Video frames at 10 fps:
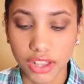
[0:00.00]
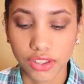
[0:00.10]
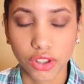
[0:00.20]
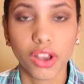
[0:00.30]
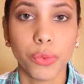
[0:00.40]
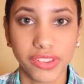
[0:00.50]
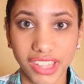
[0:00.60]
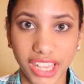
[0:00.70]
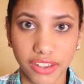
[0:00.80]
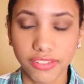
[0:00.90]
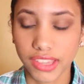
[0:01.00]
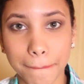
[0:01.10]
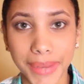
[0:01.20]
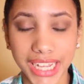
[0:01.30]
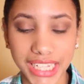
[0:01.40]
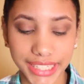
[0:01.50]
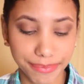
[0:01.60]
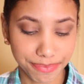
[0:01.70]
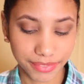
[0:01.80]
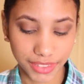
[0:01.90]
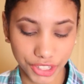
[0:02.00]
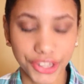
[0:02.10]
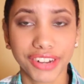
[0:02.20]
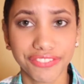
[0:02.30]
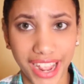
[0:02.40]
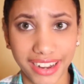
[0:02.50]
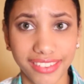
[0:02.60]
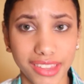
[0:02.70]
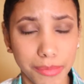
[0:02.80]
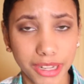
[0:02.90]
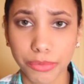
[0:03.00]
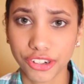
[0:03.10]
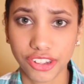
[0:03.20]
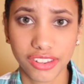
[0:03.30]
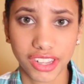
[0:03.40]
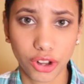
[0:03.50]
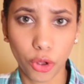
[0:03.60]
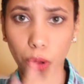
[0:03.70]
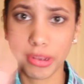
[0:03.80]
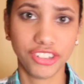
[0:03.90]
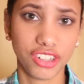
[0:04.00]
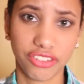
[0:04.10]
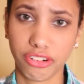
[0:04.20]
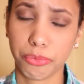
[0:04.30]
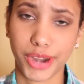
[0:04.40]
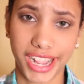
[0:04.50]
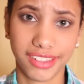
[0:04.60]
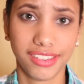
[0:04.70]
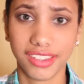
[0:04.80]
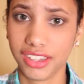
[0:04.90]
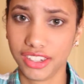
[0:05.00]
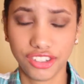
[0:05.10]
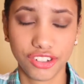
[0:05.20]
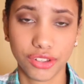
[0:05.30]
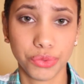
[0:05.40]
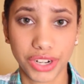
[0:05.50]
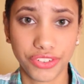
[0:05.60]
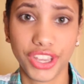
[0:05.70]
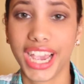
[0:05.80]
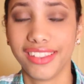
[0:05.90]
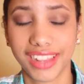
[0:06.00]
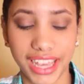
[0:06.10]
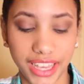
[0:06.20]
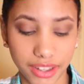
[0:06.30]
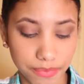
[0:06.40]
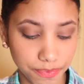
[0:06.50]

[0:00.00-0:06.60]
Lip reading: So it was a gift, but you can find similar brushes in a whole bunch of different brands. It's just whatever you guys like.